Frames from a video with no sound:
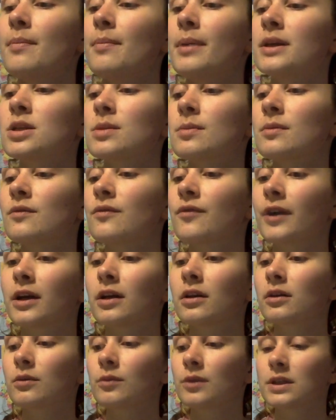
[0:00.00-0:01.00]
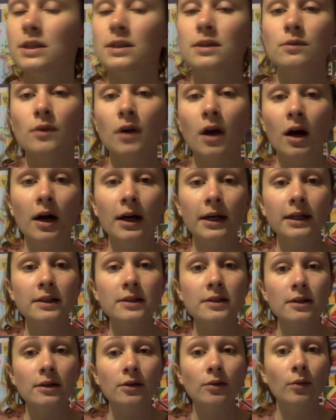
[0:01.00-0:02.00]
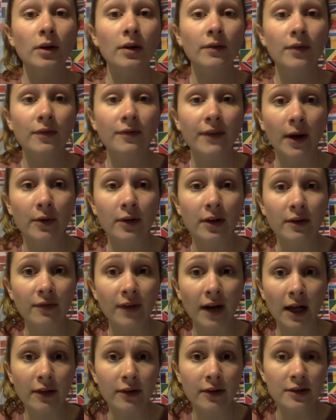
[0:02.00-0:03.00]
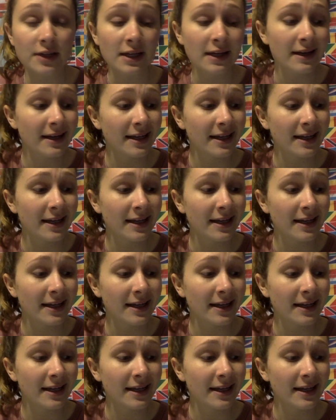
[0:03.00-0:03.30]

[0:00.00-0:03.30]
Benjamin Franklin was considered one of the founding fathers.